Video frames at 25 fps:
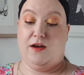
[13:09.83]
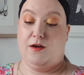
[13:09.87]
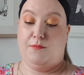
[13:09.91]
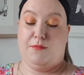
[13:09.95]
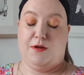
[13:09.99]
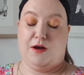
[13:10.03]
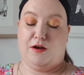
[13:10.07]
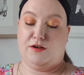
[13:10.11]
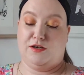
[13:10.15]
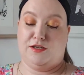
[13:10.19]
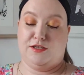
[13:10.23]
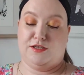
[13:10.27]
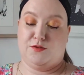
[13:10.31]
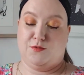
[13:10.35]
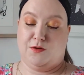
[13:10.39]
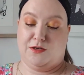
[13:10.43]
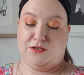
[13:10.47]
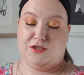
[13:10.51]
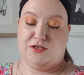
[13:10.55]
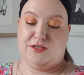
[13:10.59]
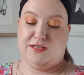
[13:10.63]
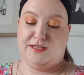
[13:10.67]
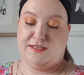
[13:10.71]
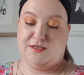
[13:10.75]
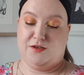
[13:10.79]
not going to
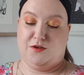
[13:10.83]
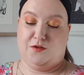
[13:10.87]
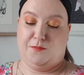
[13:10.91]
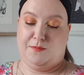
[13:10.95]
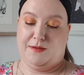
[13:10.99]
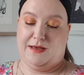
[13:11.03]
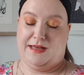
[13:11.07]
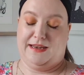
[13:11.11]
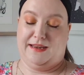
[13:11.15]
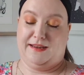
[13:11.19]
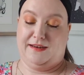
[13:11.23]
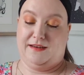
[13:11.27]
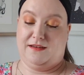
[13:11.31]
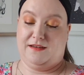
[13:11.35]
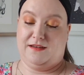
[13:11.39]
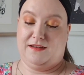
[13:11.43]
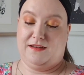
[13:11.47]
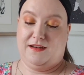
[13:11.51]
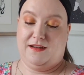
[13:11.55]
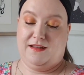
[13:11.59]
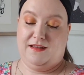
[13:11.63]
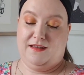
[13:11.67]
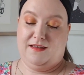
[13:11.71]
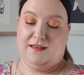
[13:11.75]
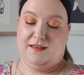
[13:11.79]
swatch this whole palette
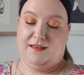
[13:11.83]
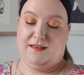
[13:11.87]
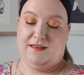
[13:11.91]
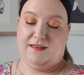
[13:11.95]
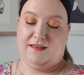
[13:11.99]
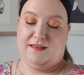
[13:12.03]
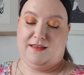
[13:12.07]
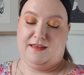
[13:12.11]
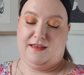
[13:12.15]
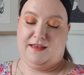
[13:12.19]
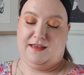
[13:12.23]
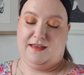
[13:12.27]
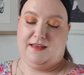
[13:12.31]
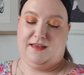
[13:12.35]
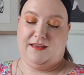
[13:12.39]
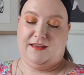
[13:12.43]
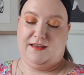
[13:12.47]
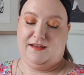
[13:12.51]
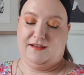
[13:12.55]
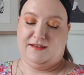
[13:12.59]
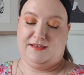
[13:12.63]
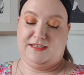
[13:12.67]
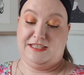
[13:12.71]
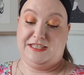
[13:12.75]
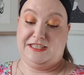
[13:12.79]

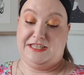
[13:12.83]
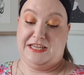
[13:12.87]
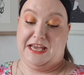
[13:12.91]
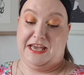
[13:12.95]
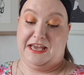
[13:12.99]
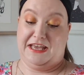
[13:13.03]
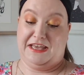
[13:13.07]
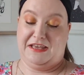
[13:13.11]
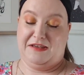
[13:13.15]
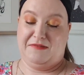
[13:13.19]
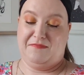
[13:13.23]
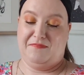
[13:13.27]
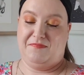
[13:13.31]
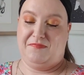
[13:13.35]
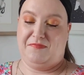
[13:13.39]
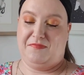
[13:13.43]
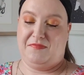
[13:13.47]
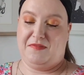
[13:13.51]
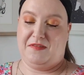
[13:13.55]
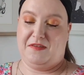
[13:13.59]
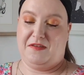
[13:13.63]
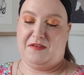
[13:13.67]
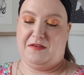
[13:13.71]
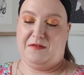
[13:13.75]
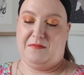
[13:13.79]
today,
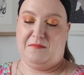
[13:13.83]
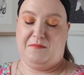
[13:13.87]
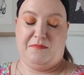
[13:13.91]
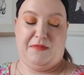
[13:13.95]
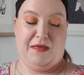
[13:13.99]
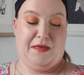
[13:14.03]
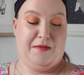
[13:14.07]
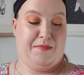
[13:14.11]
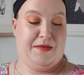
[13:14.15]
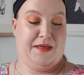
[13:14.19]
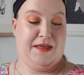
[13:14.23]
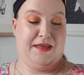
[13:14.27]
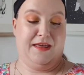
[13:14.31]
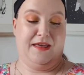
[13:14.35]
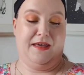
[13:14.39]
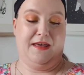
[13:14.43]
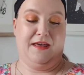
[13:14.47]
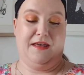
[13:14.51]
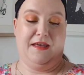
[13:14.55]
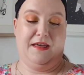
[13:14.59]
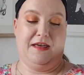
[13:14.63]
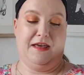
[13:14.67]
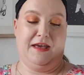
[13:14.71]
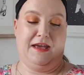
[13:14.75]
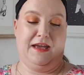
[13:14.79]
maybe
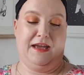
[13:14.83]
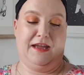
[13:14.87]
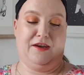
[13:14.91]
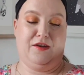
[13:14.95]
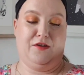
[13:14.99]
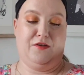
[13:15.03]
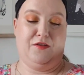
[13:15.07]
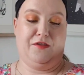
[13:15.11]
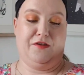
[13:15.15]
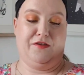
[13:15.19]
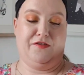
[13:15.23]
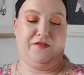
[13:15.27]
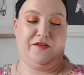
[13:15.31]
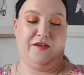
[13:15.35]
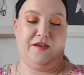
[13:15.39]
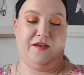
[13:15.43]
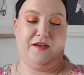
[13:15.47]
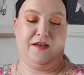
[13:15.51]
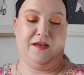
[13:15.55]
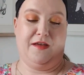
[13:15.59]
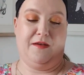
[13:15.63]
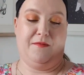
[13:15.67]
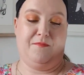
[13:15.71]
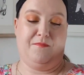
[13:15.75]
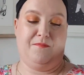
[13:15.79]
another
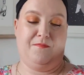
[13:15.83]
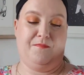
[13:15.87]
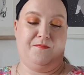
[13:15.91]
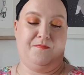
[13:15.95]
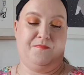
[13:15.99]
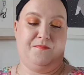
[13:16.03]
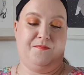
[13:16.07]
time.